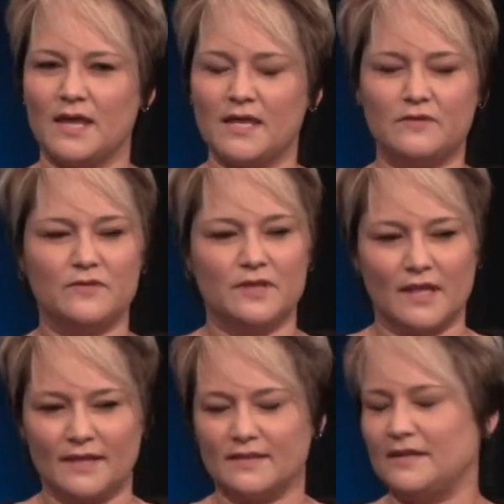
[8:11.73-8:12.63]
even
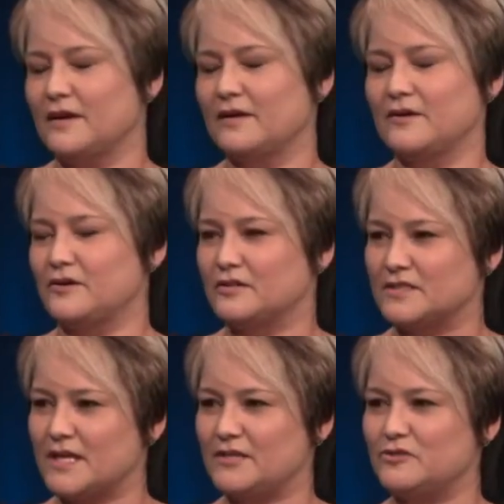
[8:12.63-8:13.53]
like the young
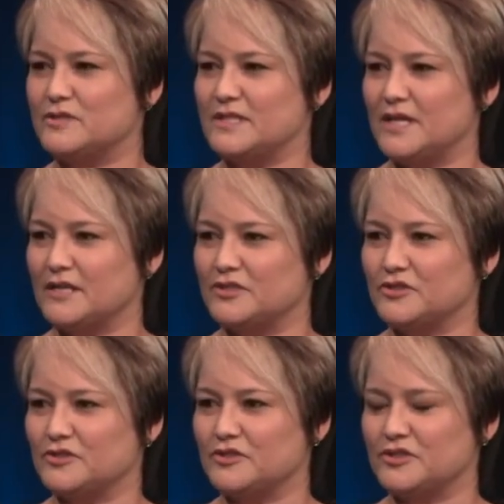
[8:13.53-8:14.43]
girls that you see at
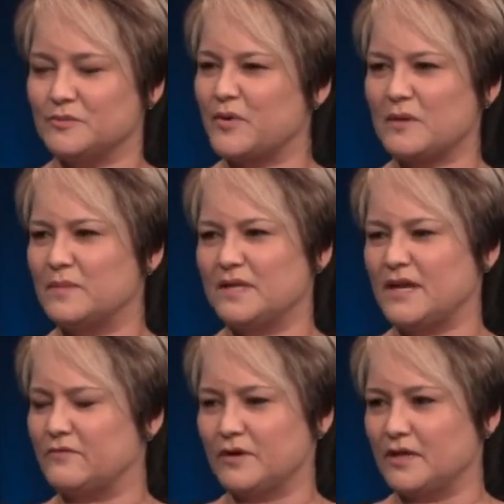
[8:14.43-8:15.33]
church. You're probably
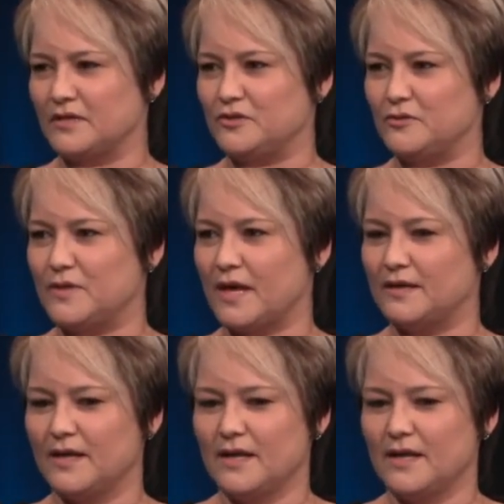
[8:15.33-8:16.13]
never going to do that.